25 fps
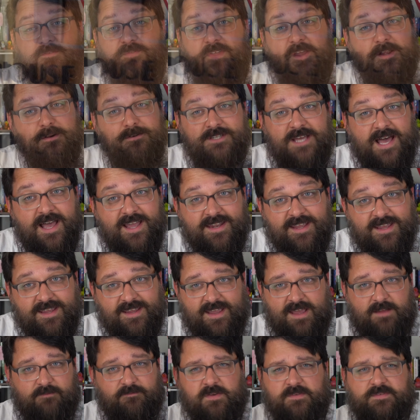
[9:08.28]
of their
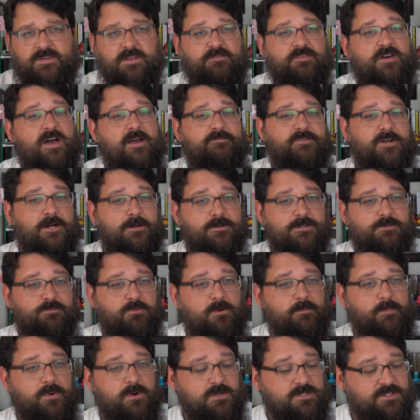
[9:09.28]
dining at $55
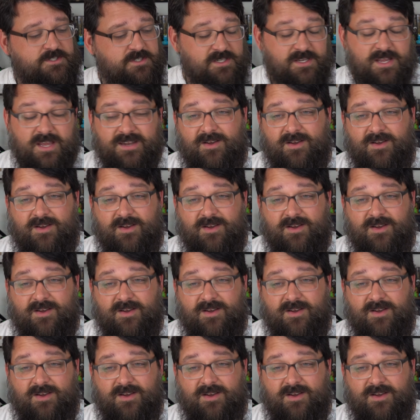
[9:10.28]
per person,